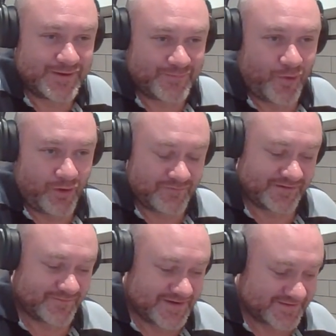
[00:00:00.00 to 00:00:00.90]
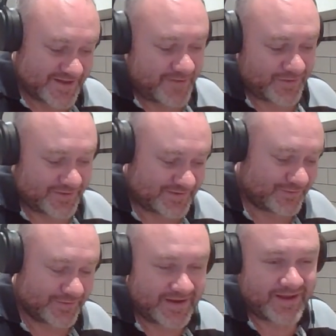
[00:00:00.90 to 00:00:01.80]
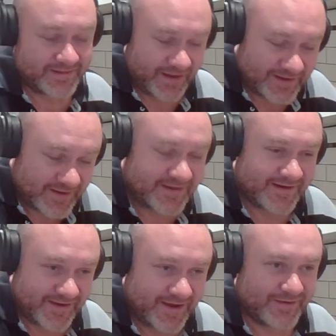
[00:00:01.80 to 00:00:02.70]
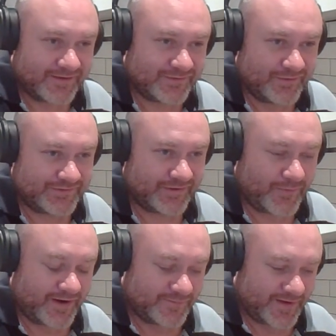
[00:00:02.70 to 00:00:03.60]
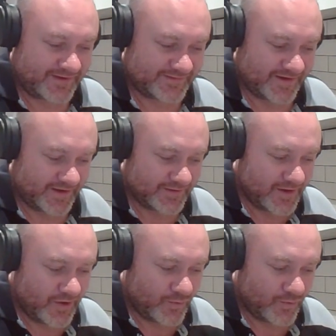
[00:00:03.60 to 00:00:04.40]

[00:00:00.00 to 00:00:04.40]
poor of me to mention that. But I just thought, yet again, a toss away to Pakistan.